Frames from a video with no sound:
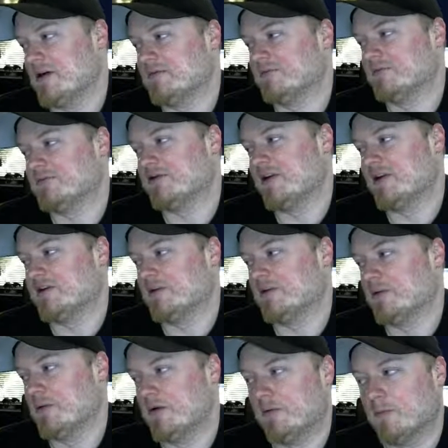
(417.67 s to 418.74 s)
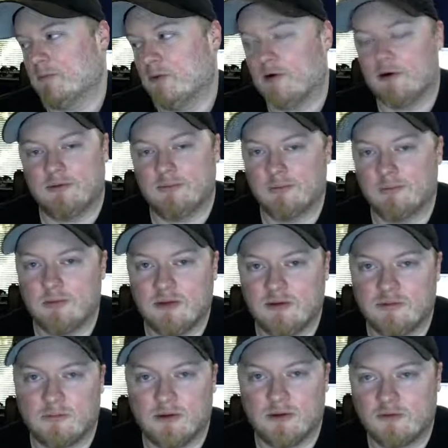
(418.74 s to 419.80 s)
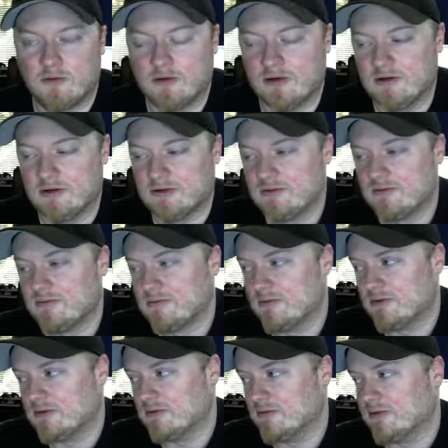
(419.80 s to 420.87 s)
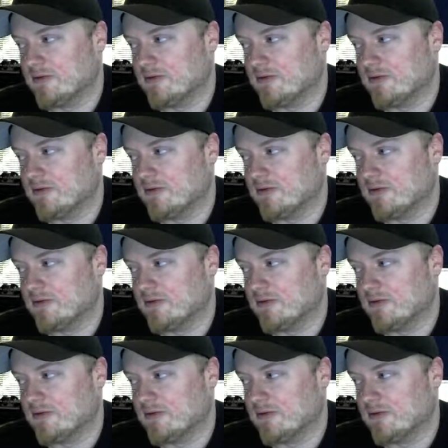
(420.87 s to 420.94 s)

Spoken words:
Set it to 1, 1, and then whatever it is you do.